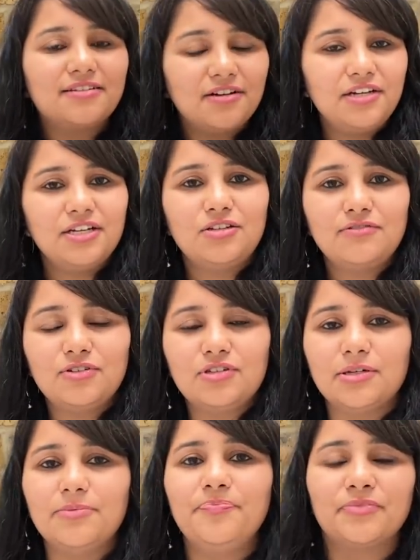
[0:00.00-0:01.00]
third interview
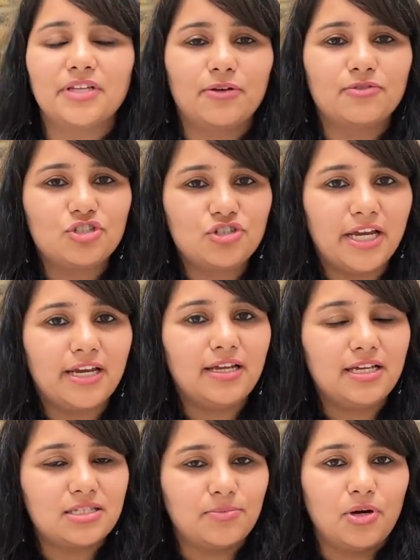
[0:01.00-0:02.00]
tip that was shared
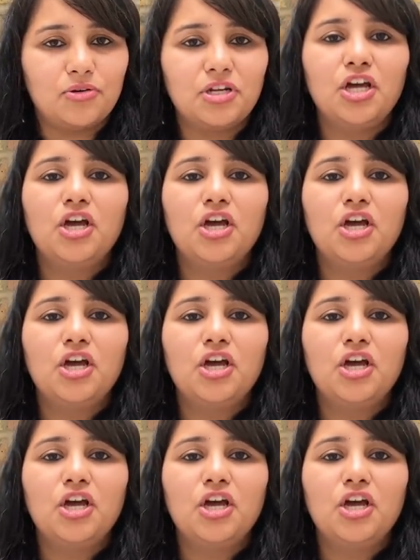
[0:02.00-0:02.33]
is about